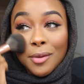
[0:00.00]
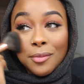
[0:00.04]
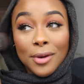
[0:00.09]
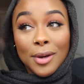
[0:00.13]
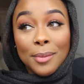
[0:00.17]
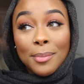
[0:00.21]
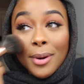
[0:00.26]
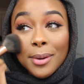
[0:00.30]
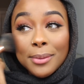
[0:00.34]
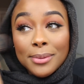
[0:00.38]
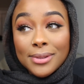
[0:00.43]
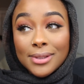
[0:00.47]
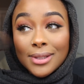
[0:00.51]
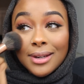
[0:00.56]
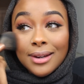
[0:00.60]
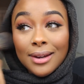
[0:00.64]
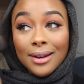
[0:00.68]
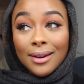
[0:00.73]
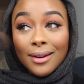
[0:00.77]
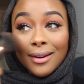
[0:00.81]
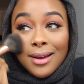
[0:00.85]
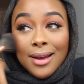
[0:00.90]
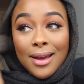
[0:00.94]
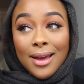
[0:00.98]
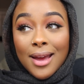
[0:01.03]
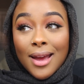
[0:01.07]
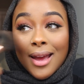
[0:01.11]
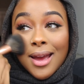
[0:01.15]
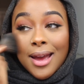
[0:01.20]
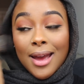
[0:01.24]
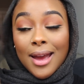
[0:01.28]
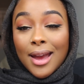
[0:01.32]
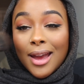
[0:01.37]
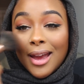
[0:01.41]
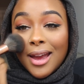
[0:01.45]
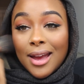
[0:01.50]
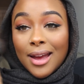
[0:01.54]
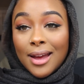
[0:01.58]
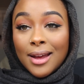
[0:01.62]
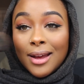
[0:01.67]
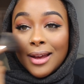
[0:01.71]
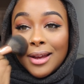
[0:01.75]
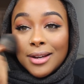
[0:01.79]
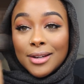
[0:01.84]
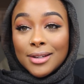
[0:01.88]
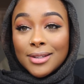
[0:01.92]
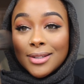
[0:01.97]
reposted it,
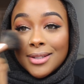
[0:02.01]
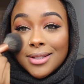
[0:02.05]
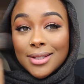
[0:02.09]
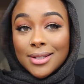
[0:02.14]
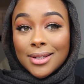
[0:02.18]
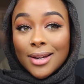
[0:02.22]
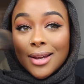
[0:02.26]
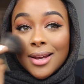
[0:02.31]
and